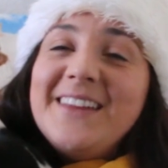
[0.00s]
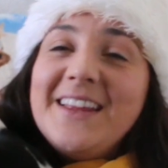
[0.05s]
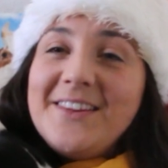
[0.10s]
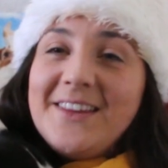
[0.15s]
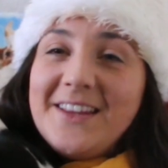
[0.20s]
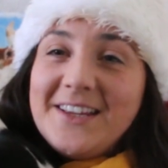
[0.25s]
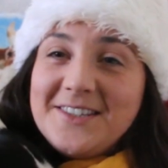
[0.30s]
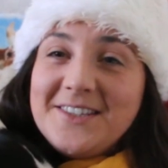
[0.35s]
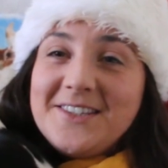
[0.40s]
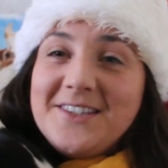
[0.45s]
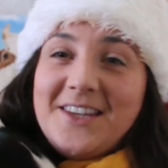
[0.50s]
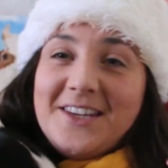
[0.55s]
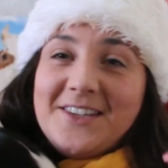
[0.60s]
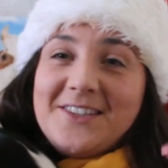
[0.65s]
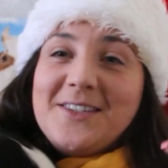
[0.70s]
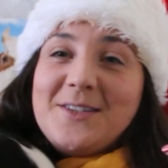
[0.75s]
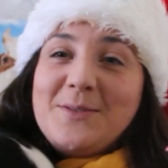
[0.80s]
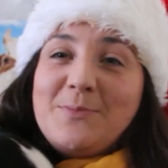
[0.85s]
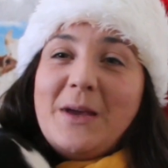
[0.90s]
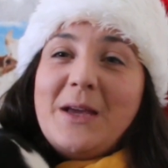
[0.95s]

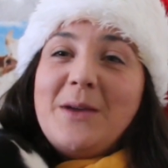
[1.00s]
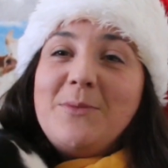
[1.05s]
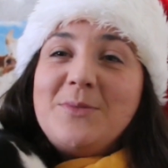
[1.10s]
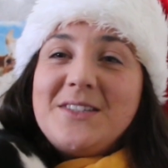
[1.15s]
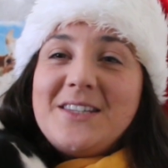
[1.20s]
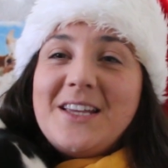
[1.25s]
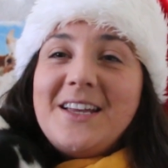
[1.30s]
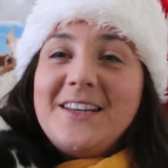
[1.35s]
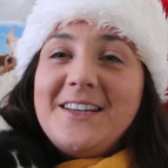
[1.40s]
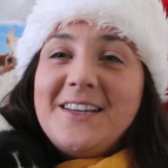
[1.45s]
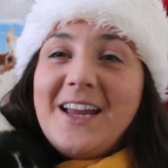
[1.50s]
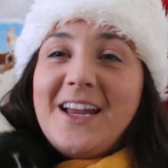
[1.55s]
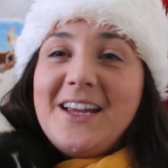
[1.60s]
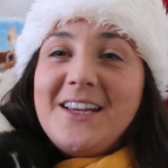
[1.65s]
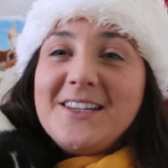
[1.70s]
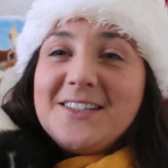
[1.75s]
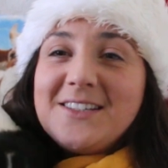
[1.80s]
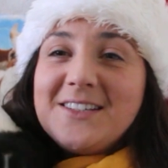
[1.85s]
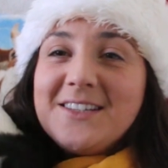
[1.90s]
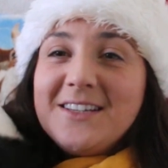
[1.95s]
This is Pip sitting
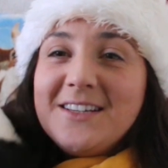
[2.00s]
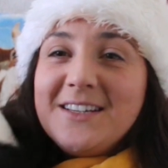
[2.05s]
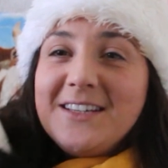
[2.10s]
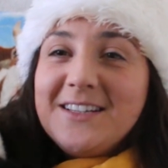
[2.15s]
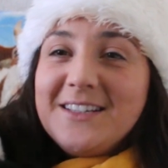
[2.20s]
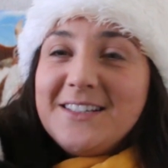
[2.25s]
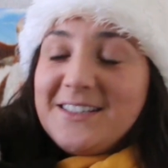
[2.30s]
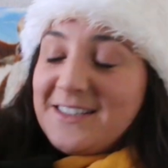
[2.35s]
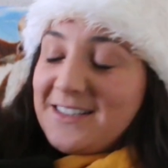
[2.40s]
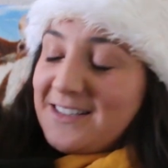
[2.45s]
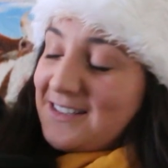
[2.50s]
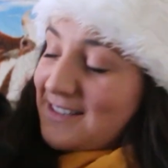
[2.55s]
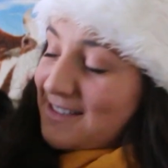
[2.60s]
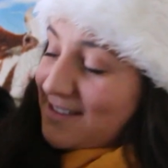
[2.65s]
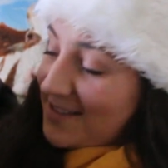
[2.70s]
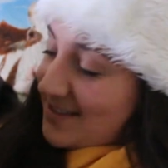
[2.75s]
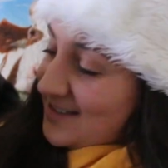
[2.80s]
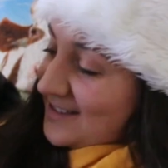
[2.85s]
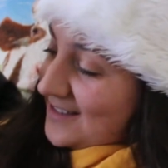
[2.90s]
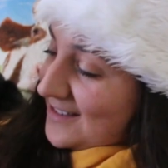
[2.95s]
nice.
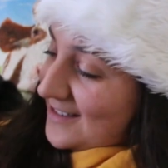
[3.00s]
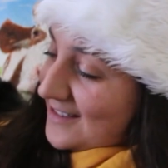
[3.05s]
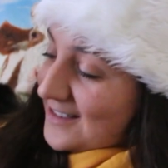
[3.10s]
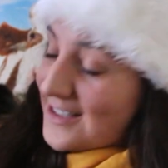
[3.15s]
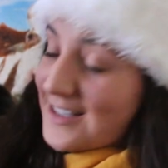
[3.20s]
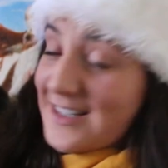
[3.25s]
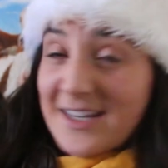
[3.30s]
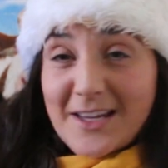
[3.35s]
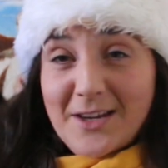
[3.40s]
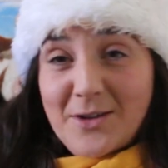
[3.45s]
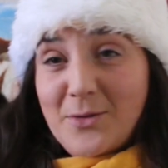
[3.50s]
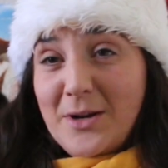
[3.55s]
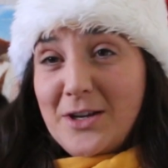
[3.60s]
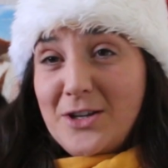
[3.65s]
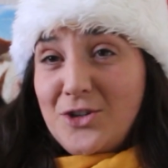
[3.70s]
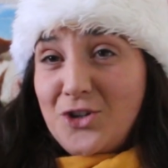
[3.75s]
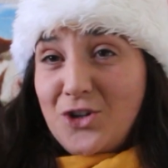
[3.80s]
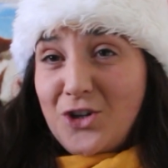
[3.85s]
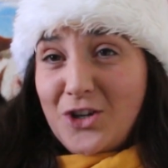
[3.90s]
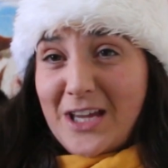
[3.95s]
It's like
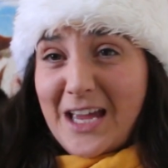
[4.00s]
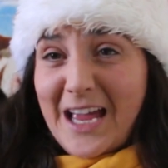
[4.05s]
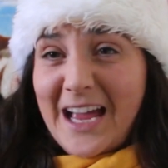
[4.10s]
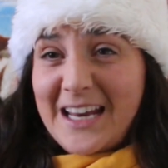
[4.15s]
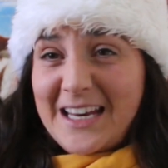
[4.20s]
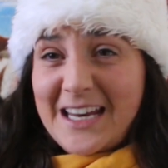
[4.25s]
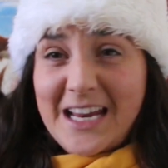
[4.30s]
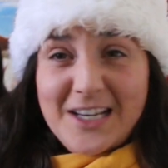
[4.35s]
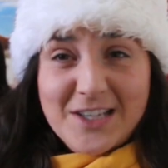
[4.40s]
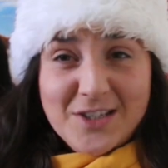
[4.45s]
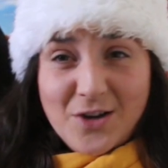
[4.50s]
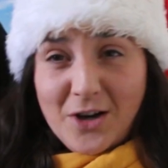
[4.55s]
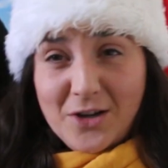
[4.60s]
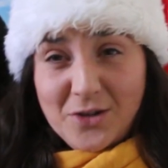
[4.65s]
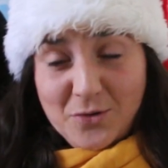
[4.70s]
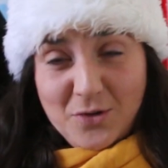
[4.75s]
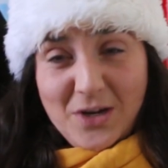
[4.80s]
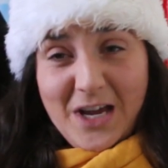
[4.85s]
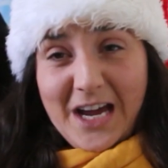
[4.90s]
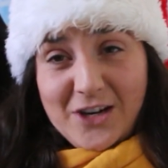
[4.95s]
when you get a nice
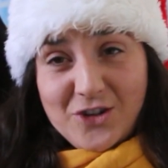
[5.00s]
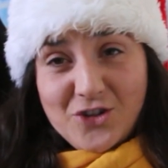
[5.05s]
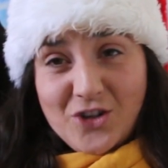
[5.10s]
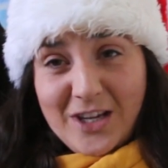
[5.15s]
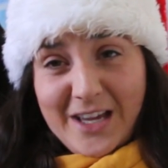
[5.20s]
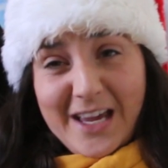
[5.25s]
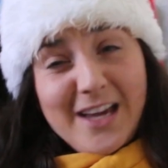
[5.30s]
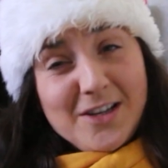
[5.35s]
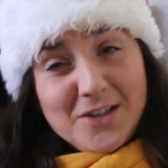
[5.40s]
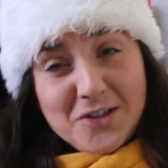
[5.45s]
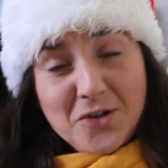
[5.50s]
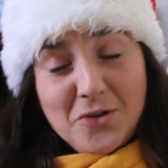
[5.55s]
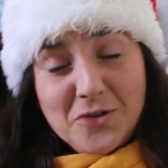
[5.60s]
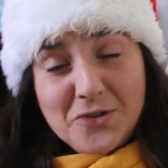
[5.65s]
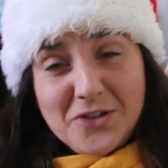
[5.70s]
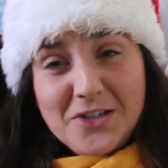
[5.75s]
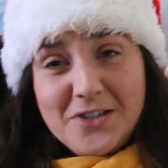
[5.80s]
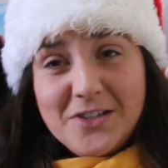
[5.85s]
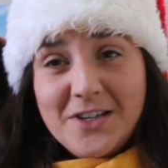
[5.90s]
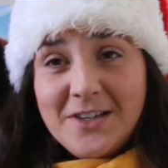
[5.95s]
cuddle, you actually get
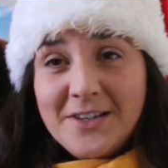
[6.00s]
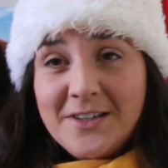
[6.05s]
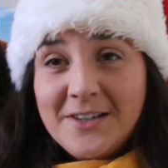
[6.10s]
assaulted.